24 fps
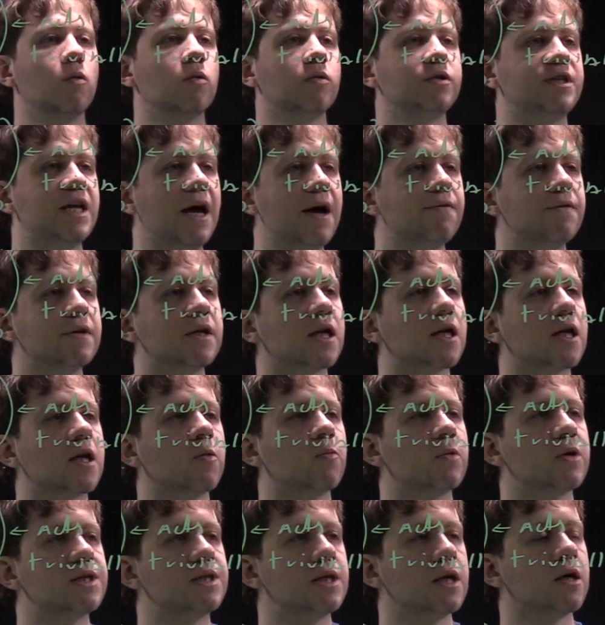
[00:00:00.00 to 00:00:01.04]
definitely
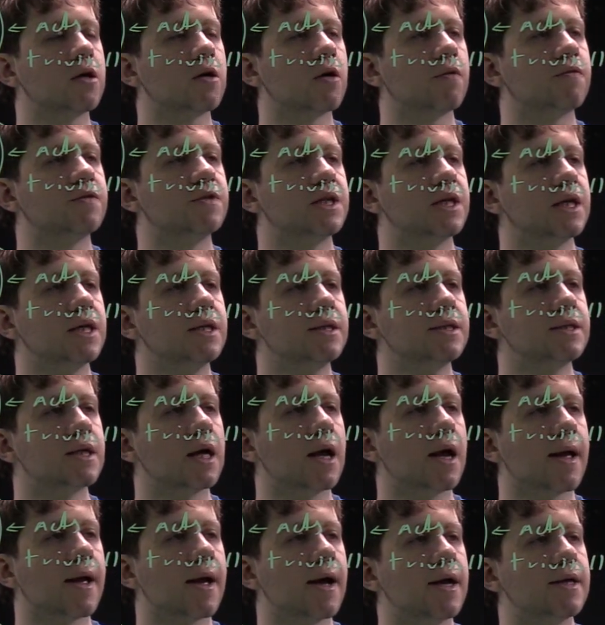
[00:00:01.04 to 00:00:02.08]
we think of this
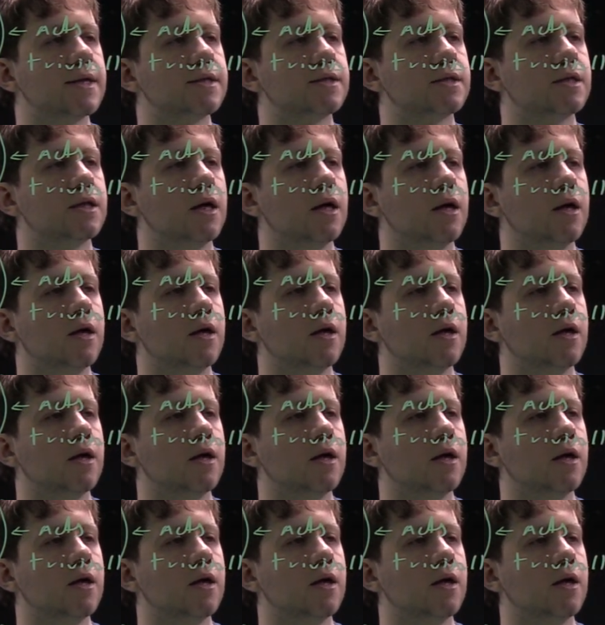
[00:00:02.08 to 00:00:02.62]
as,